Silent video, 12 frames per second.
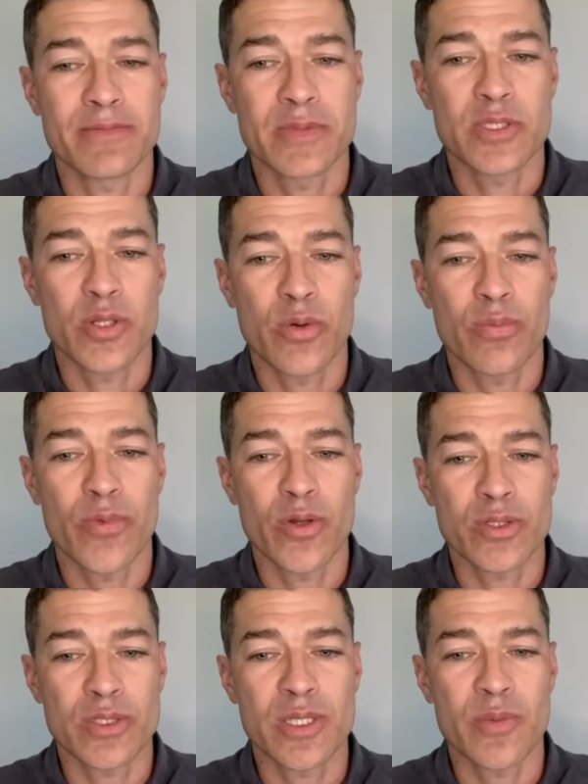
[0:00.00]
So
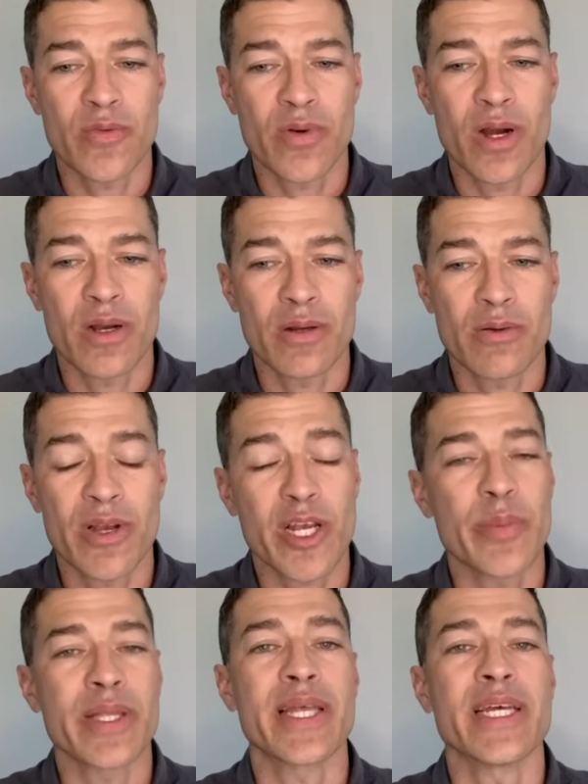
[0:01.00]
those are some of our
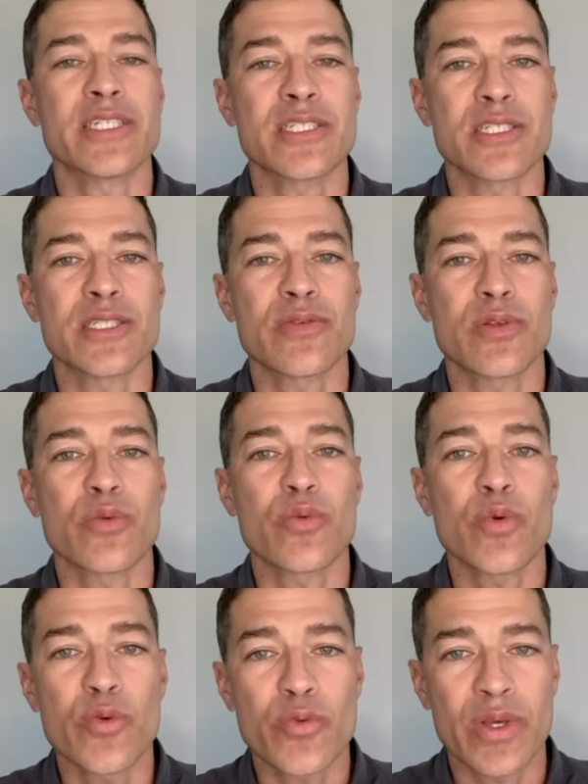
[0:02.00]
recommendations for the
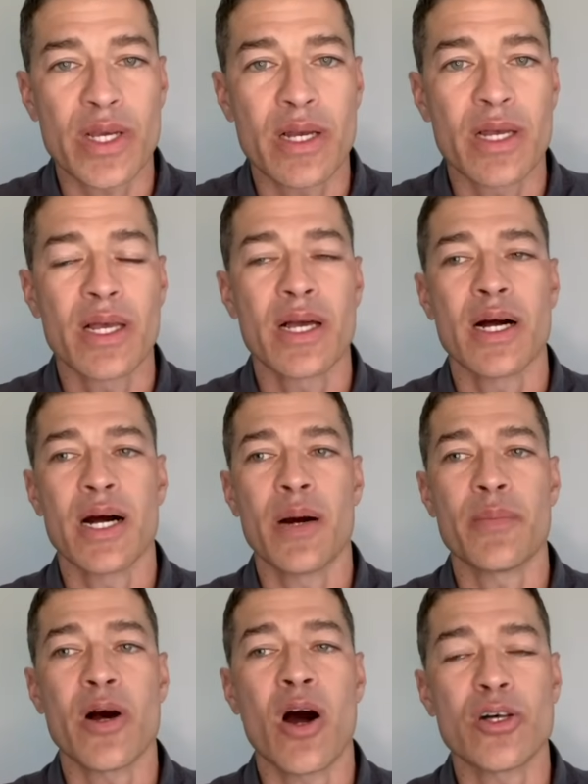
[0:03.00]
roofing.
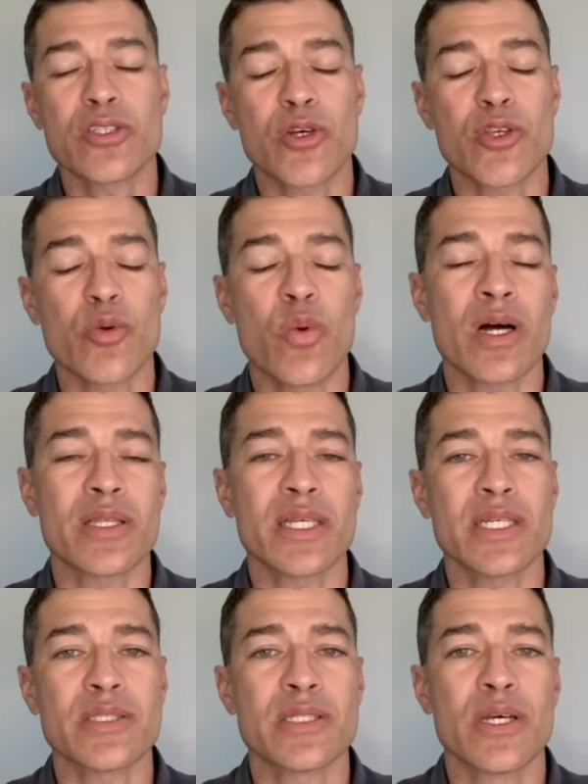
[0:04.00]
Also, you want
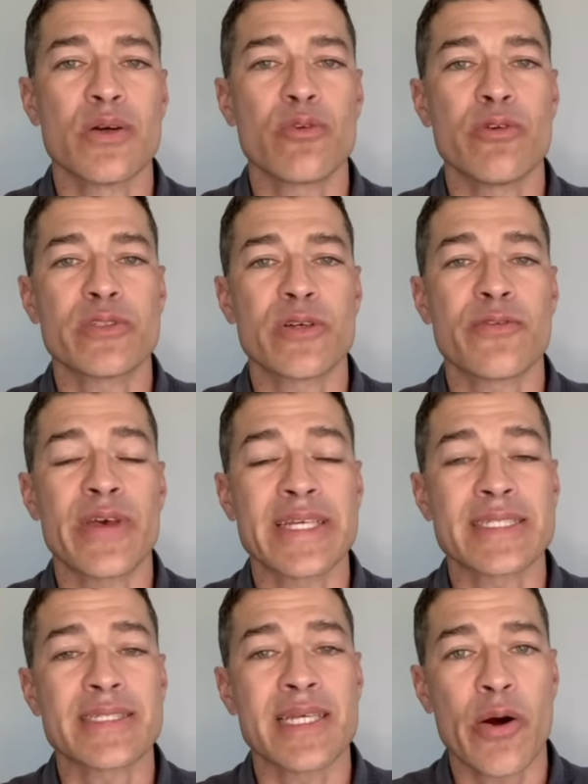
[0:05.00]
these roofs to
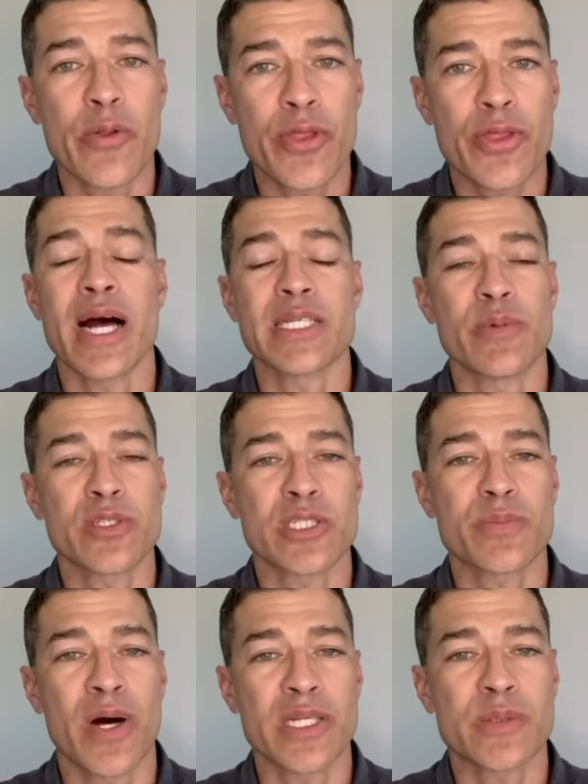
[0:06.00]
face south as much as
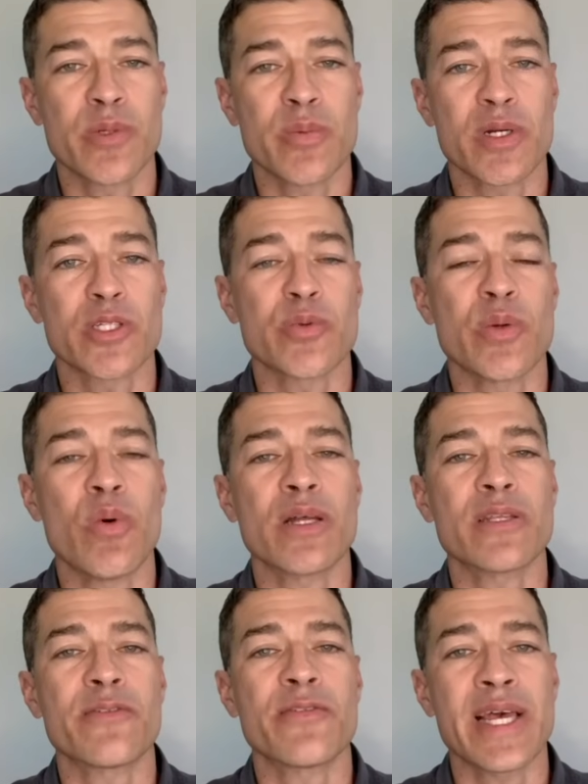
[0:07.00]
possible because we want
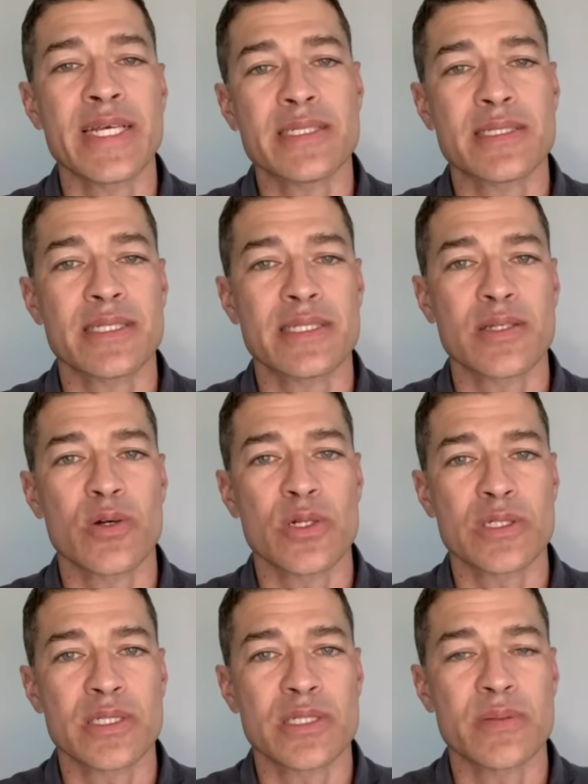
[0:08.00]
to face the solar
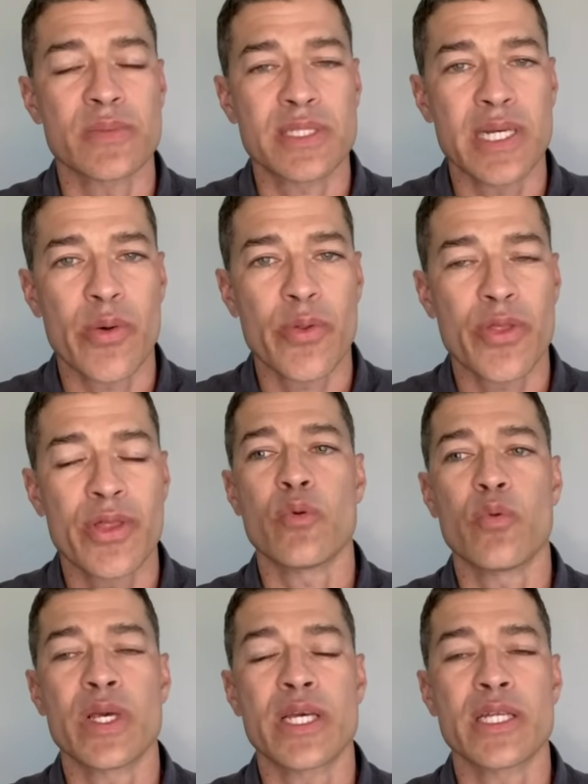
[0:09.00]
system south.
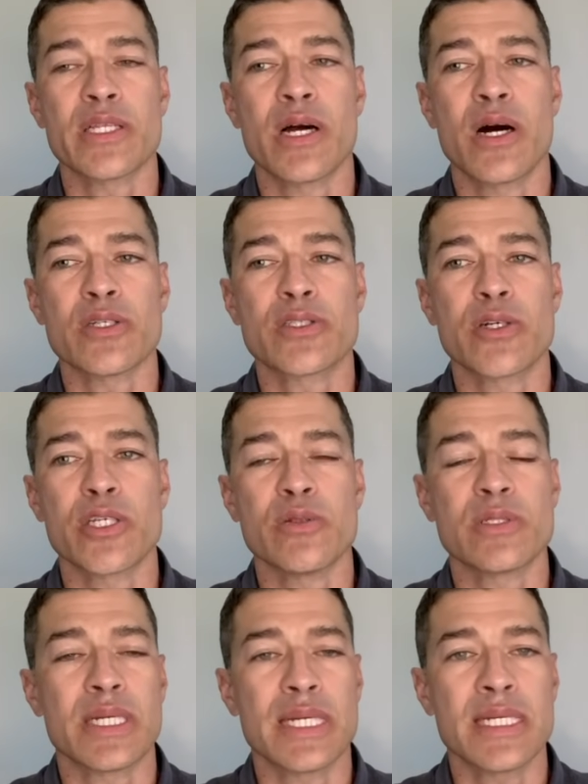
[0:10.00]
We can also
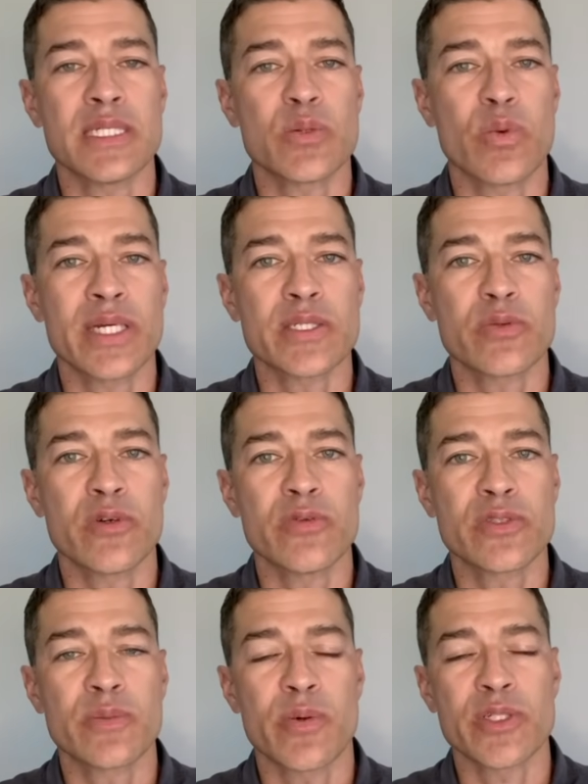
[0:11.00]
use the east-west
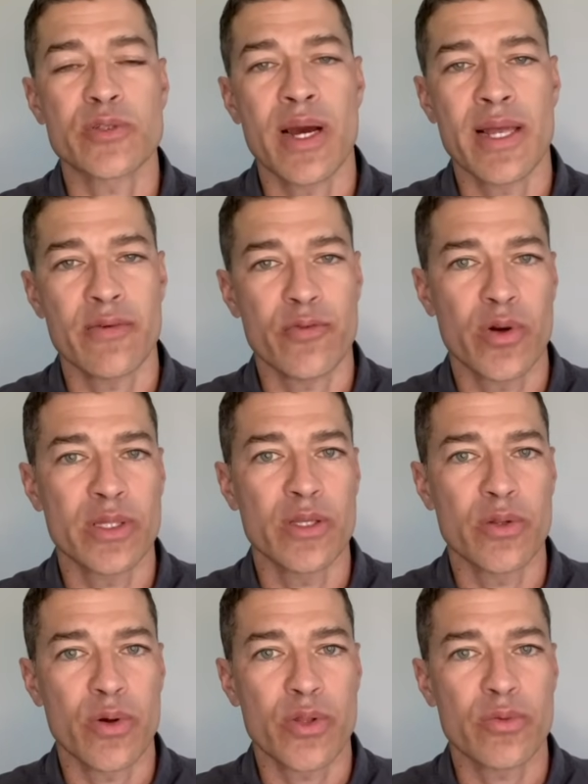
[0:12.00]
roofs, but we try and avoid the
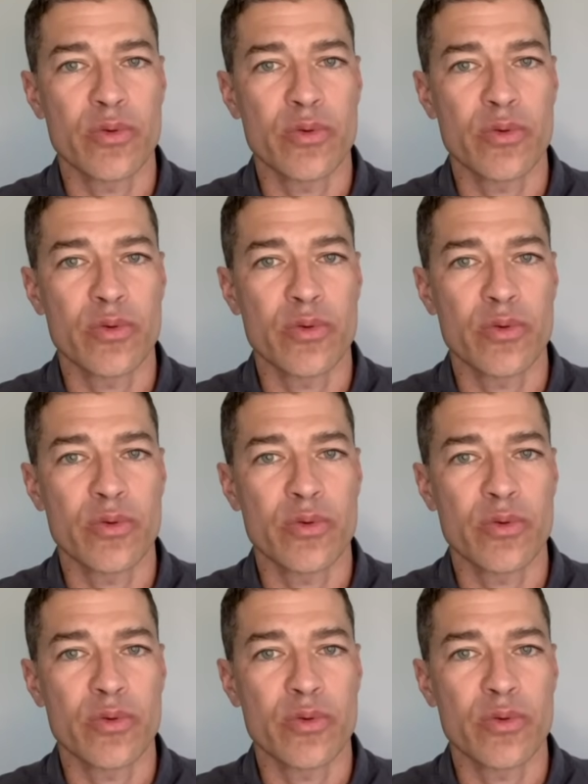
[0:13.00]
north